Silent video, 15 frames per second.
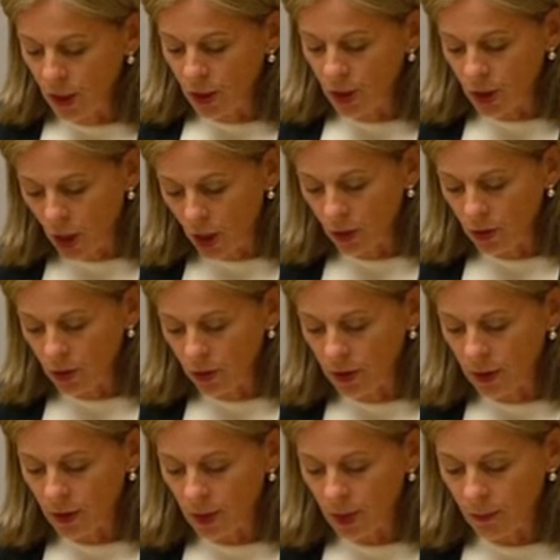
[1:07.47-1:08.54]
shows
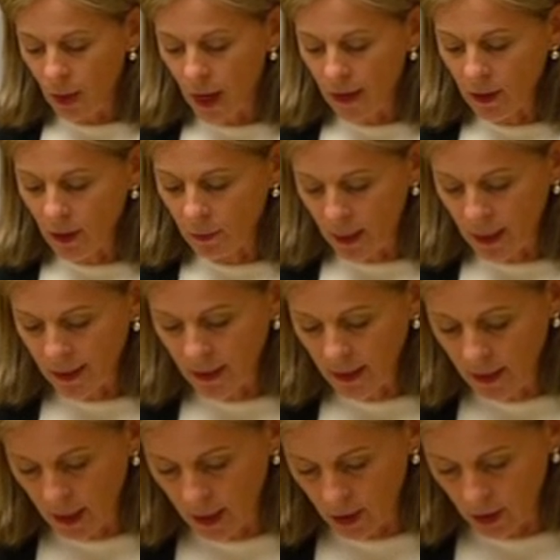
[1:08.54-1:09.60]
that despite the best
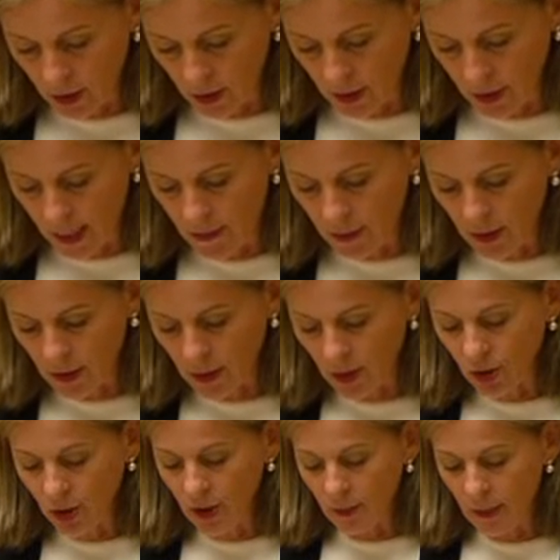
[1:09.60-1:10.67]
intentions and the
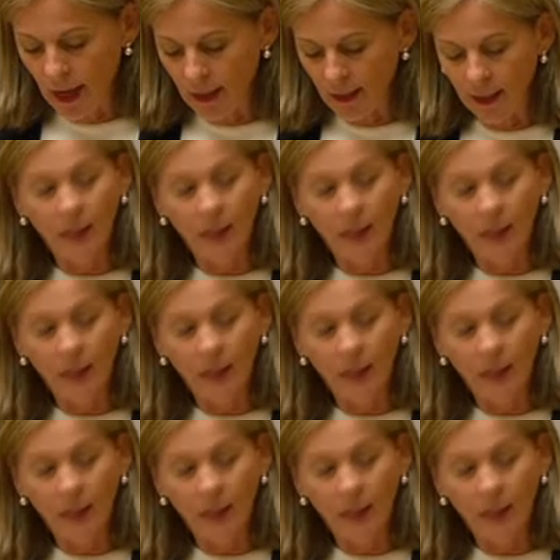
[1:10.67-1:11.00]
decisions made